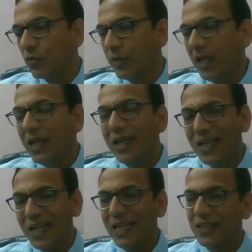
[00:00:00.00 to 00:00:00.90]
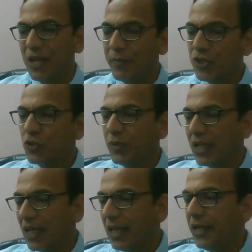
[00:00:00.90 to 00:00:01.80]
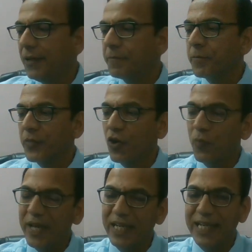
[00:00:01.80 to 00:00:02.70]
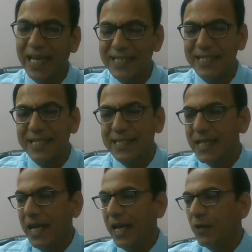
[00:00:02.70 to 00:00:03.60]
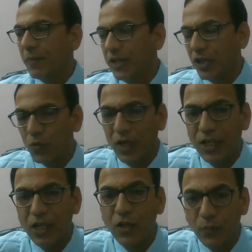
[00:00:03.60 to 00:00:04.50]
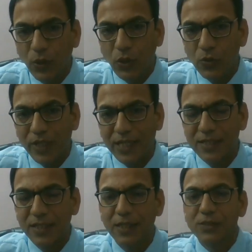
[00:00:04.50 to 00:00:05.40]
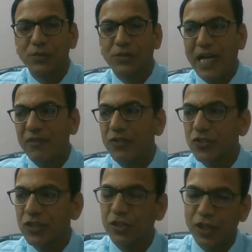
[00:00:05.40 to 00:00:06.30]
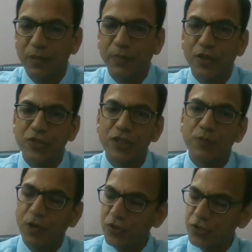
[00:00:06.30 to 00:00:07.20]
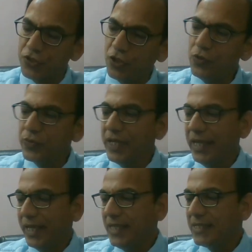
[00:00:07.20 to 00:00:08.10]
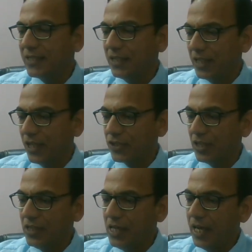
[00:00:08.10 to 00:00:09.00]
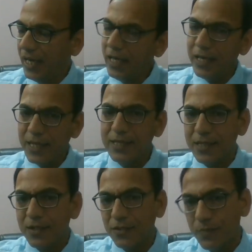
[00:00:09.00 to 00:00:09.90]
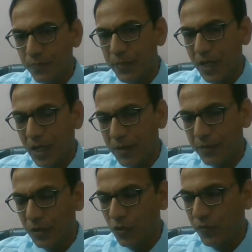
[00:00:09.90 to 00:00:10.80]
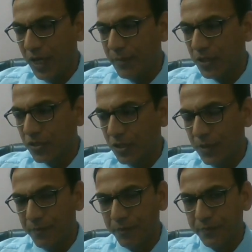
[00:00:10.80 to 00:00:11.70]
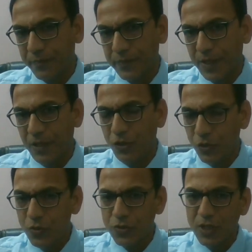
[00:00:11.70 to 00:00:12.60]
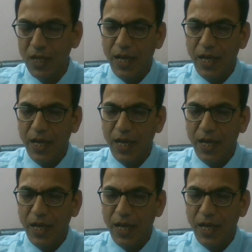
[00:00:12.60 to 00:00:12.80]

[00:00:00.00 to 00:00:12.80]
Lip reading: to be cleaned, they must be cleaned of any gaseous and particulate pollutants. So that was the third process of incineration. And yes, it is in very much in use,